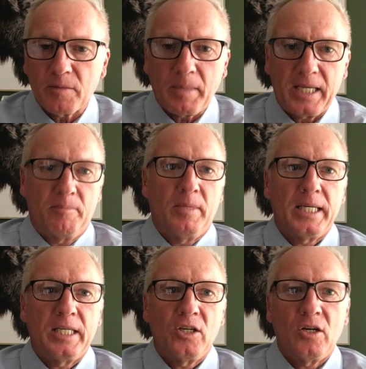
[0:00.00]
to make
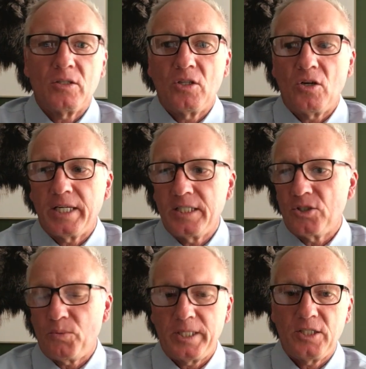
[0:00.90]
money online in
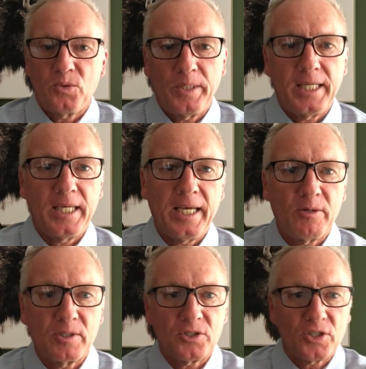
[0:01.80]
2020,
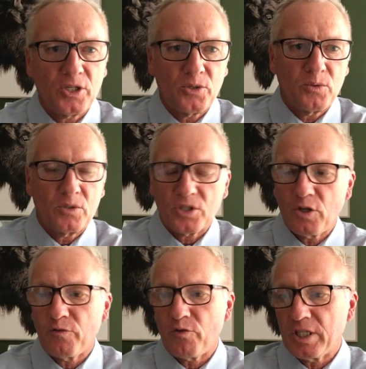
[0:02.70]
how it's
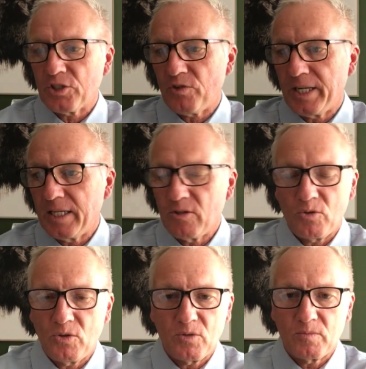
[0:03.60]
so frustrating,
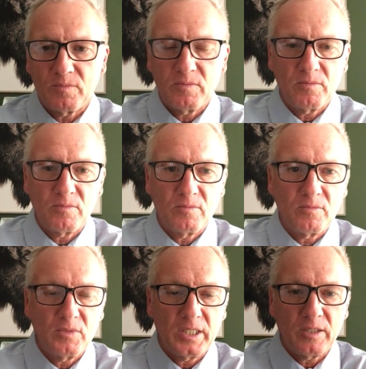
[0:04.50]
or
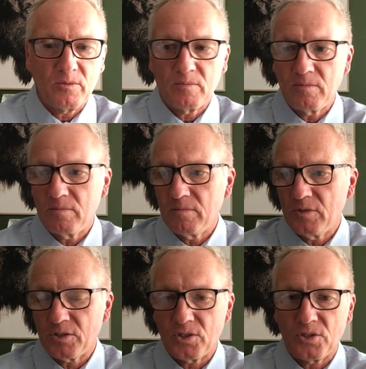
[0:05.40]
you know,
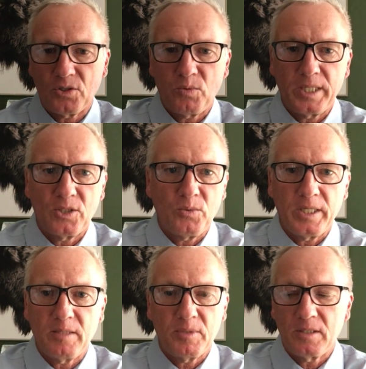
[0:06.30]
not just
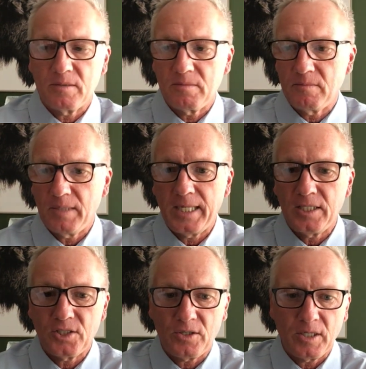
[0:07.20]
2020 but
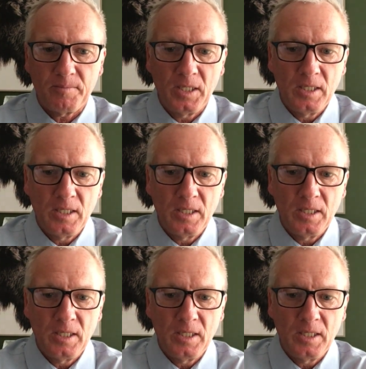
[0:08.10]
anytime.